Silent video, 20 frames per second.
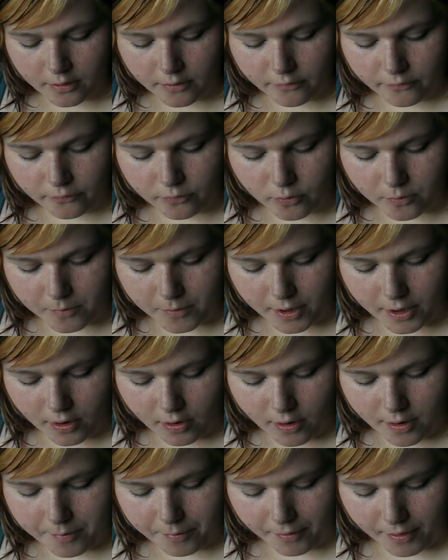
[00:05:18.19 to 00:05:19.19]
for my
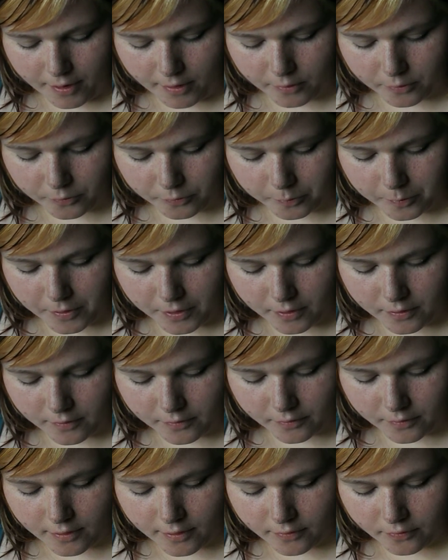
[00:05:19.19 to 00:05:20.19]
eyebrows
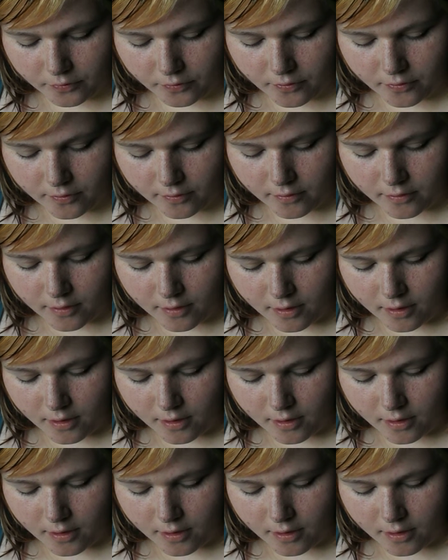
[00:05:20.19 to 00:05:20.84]
because it's,